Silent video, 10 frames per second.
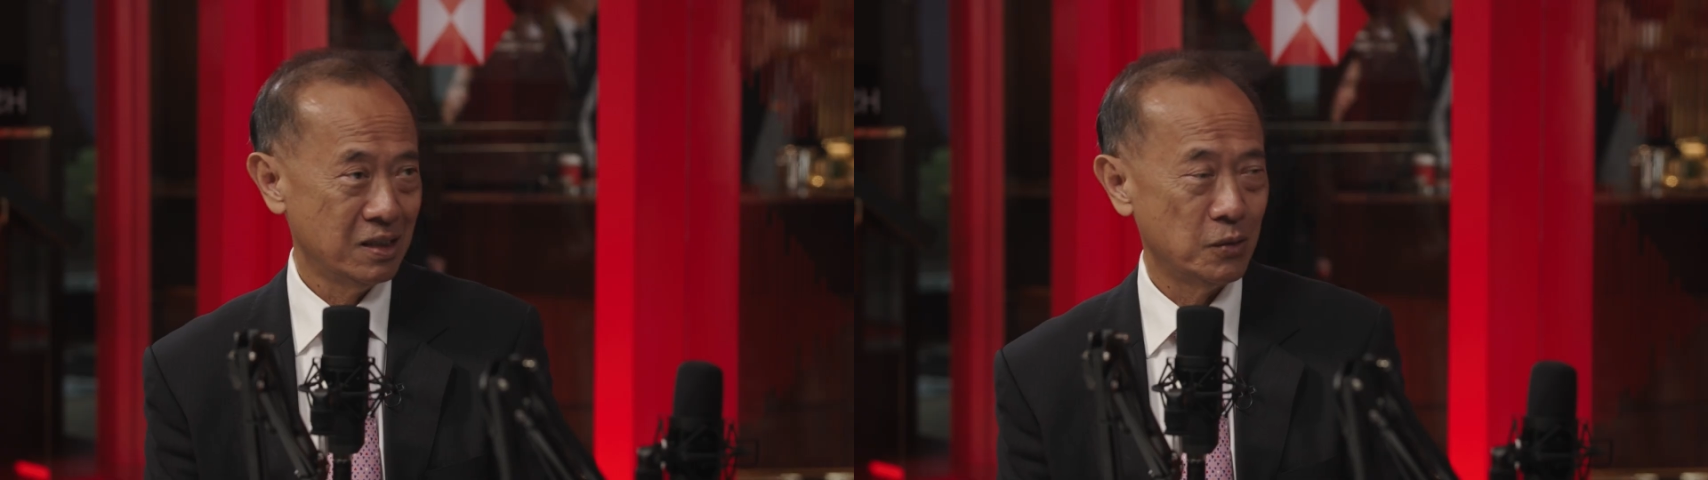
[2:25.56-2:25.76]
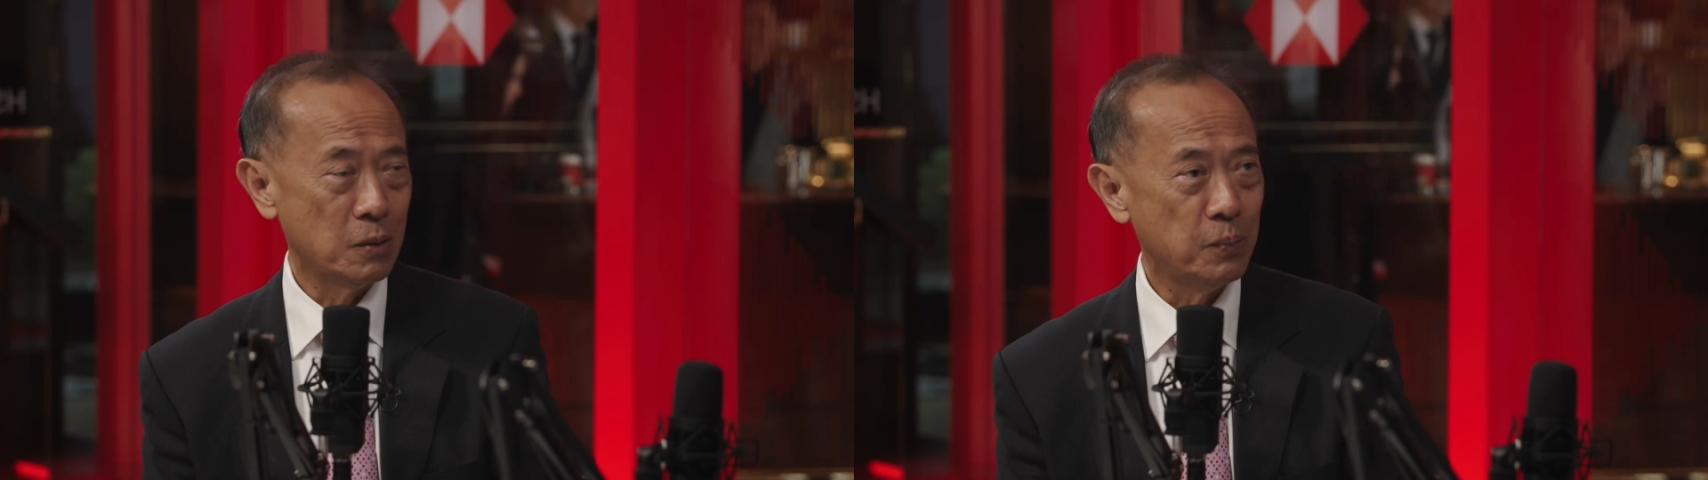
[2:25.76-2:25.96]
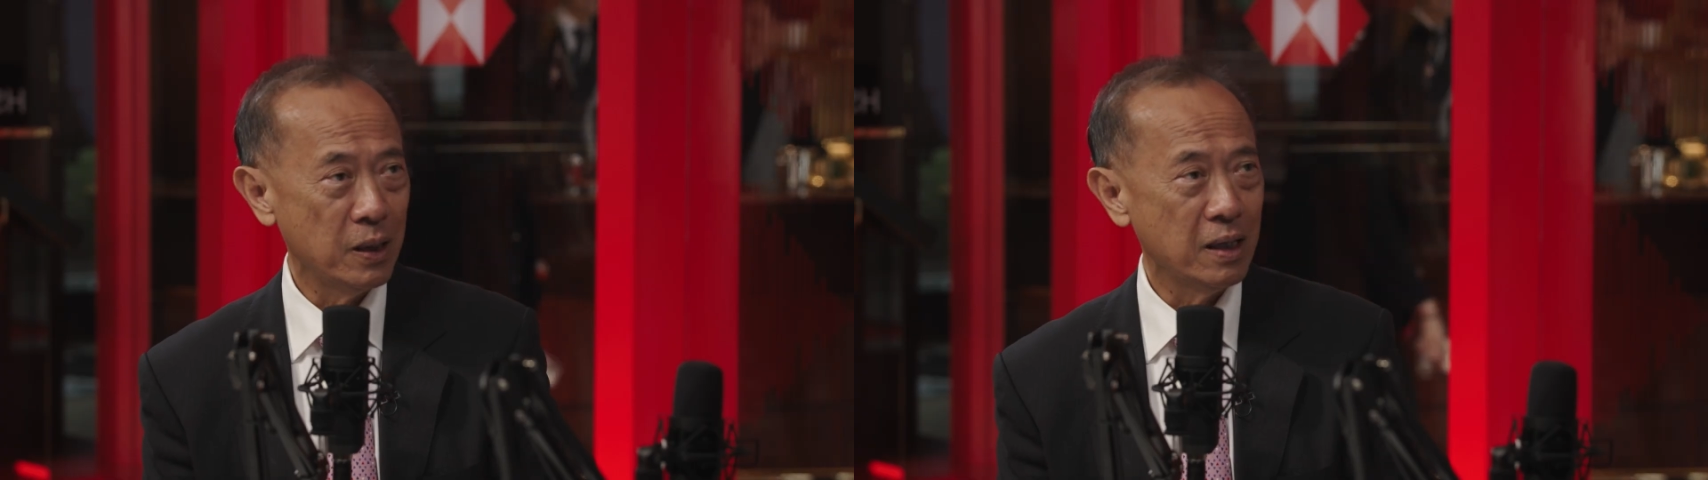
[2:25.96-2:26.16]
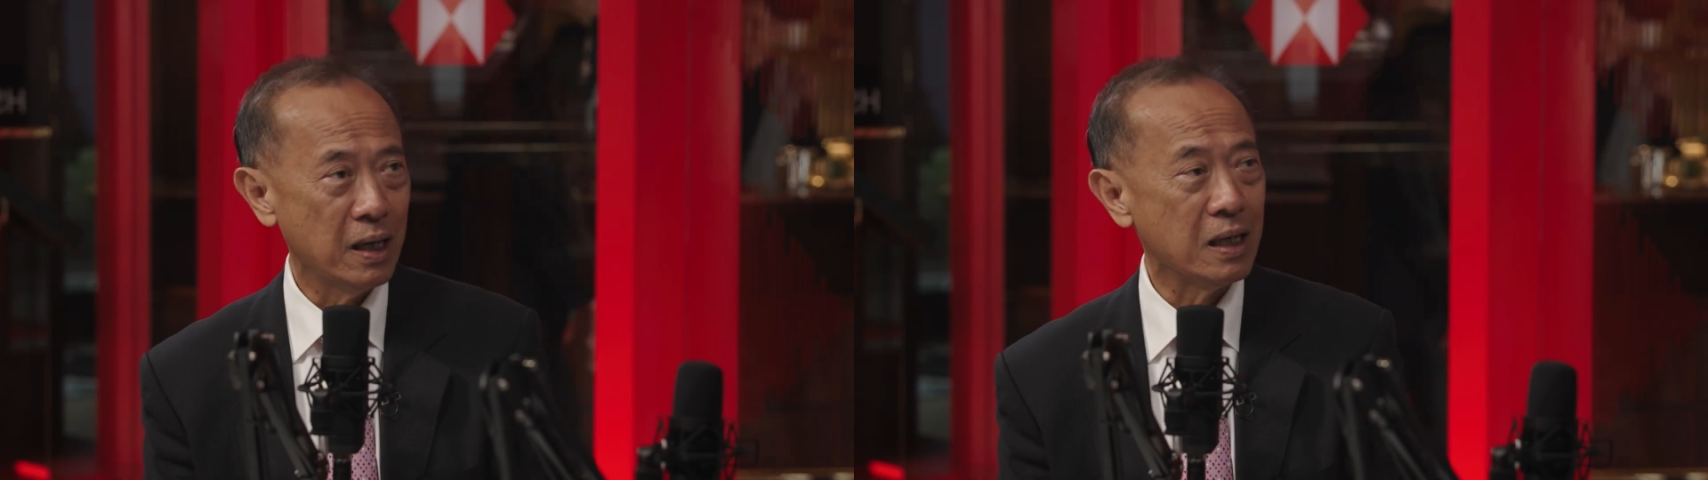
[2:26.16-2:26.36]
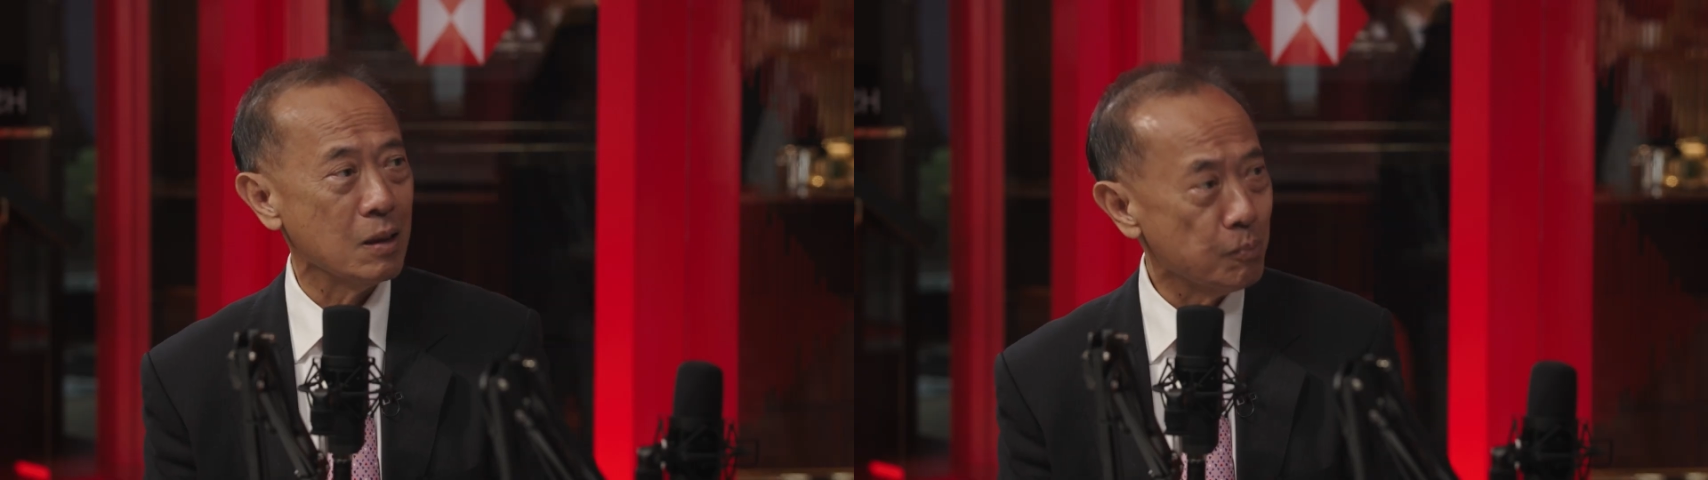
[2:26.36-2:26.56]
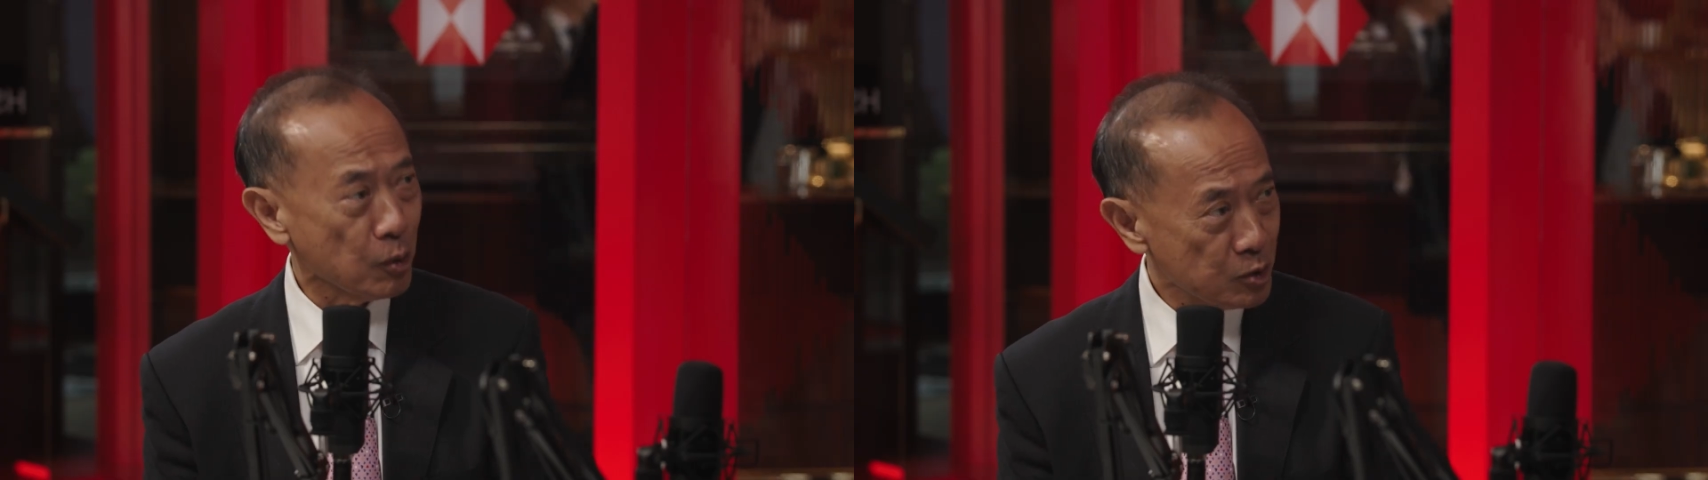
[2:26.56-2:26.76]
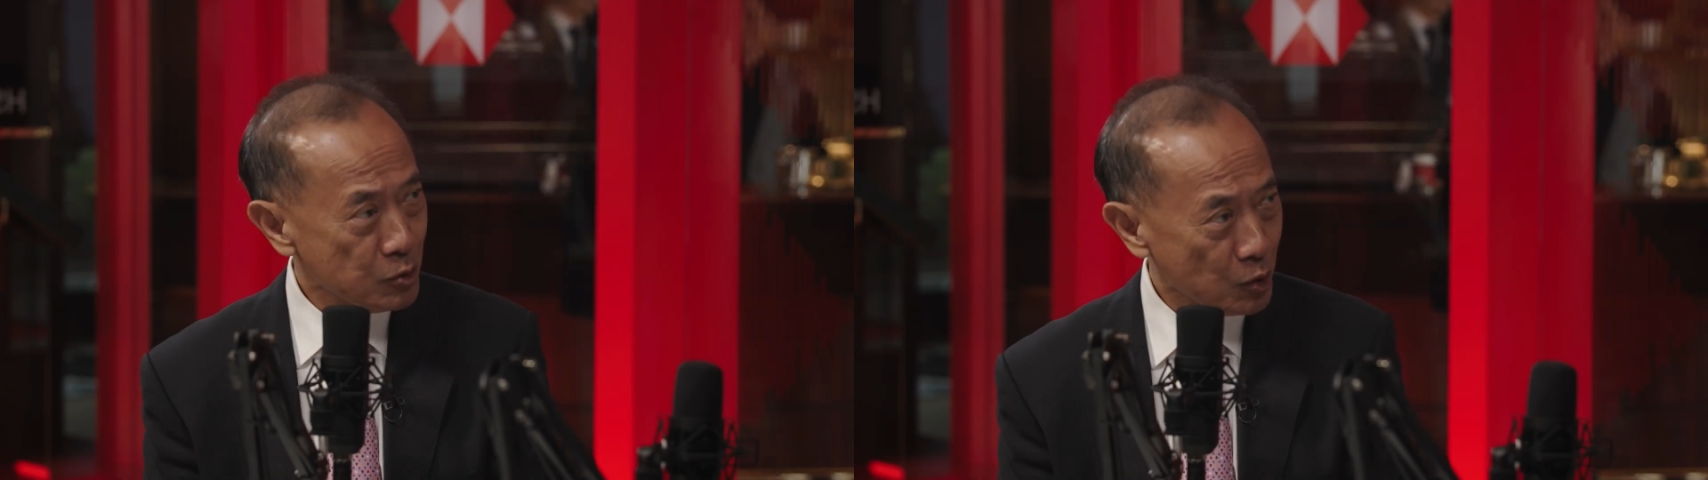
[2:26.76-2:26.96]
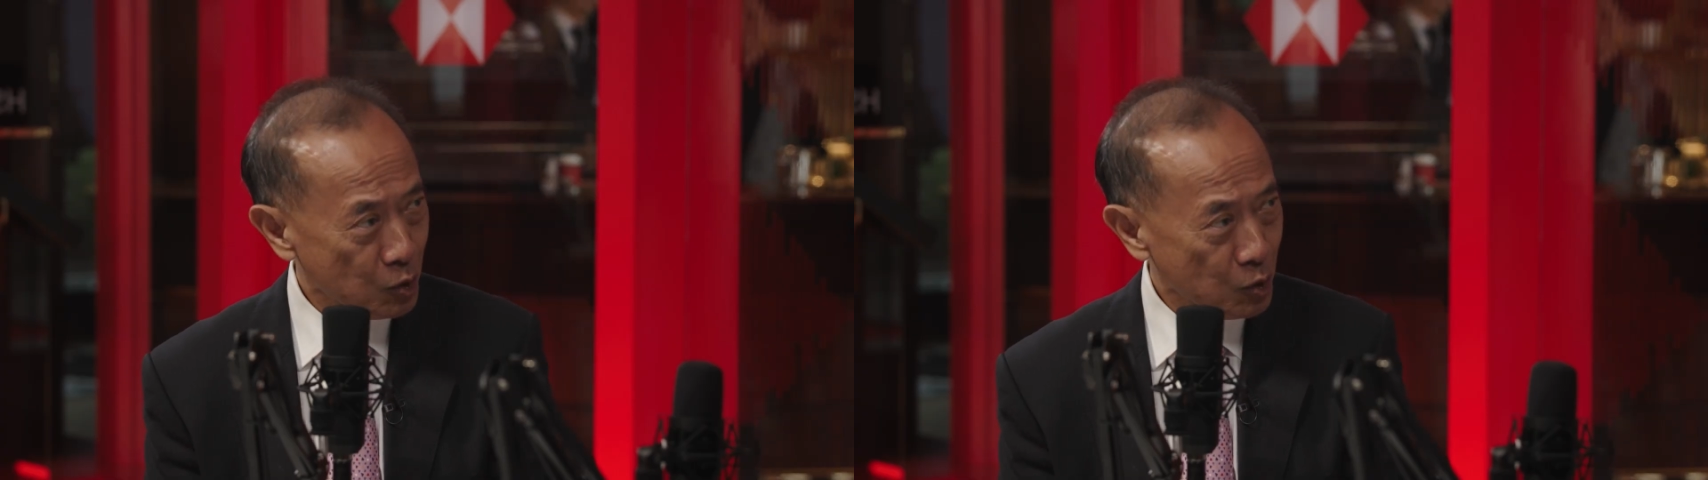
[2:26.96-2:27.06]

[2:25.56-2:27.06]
will play an important